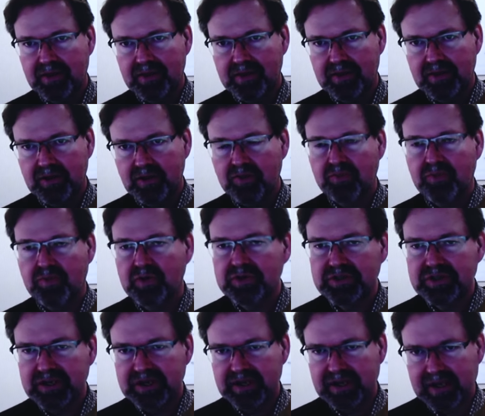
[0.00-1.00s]
the
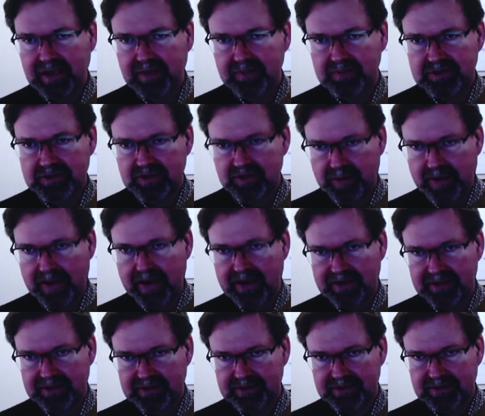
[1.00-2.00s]
university keeps the
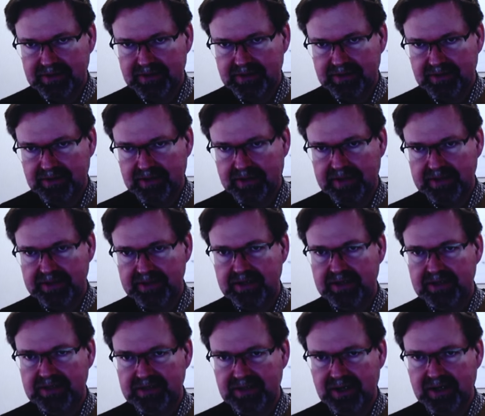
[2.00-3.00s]
patent as the
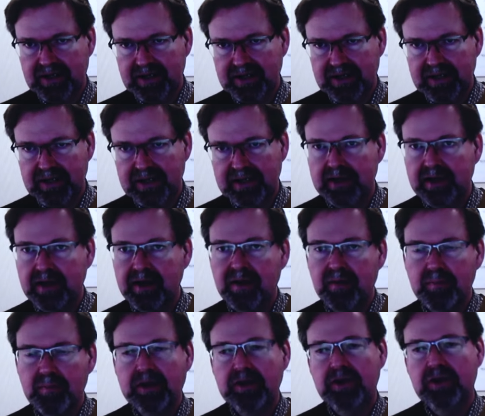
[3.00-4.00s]
assignee,
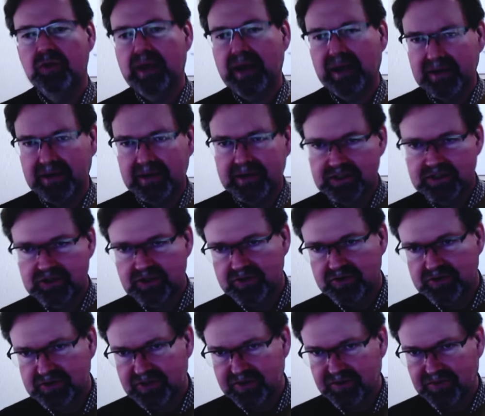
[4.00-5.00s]
but you get an
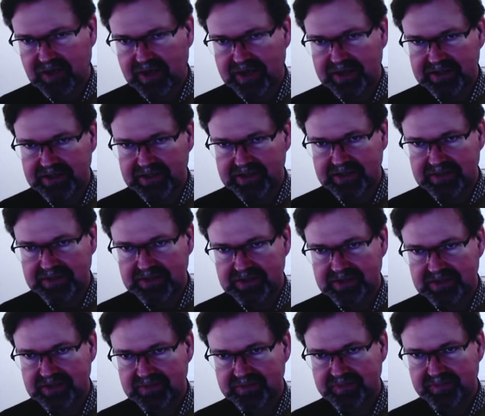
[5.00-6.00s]
exclusive license.
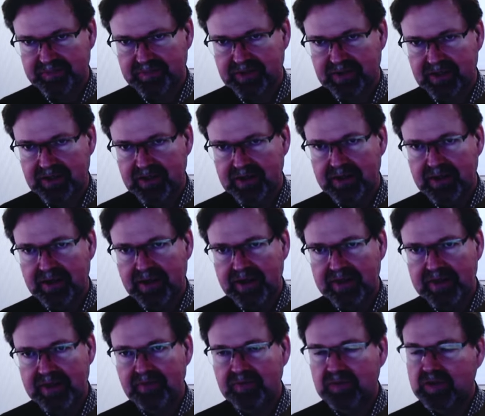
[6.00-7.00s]
And
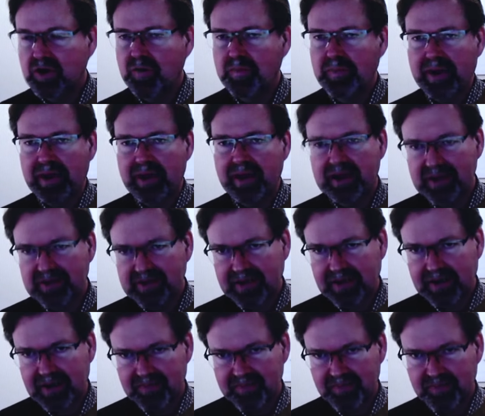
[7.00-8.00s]
then if you don't pay
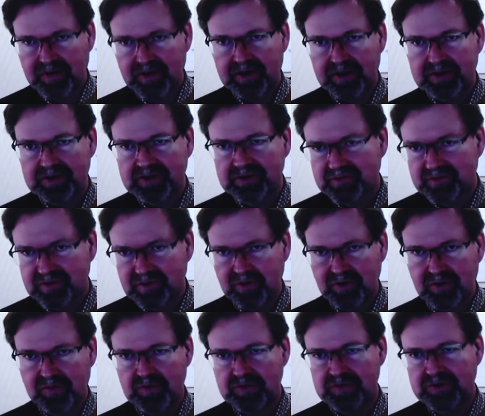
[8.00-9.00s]
anything up front, the
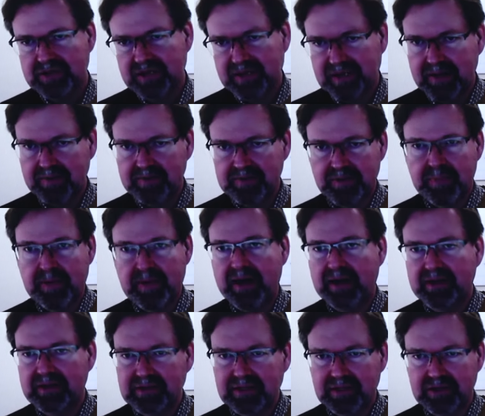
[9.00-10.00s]
university keeps the
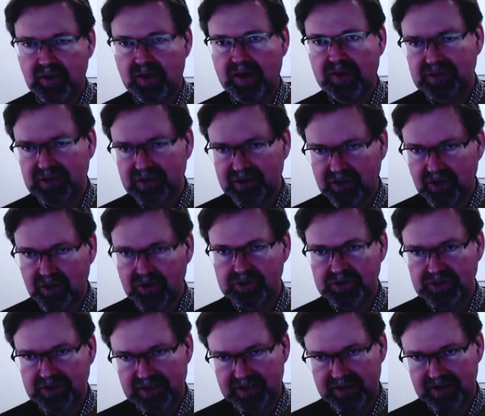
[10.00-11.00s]
patent and you have to
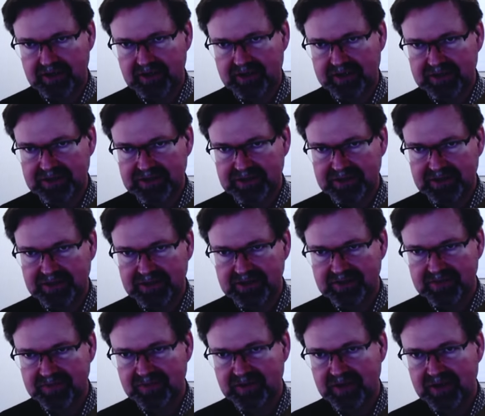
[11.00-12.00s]
negotiate a license.
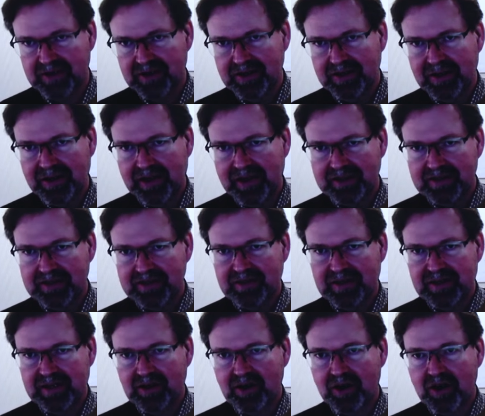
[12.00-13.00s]
And
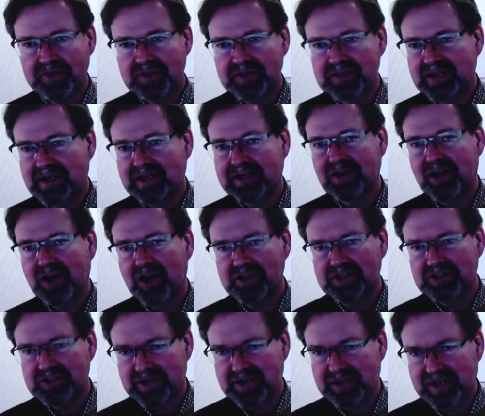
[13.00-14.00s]
they call it the
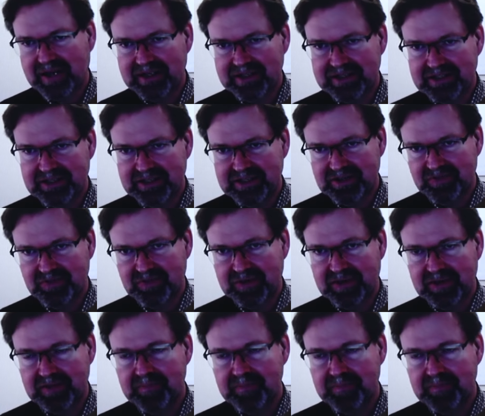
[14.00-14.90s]
technology access fee.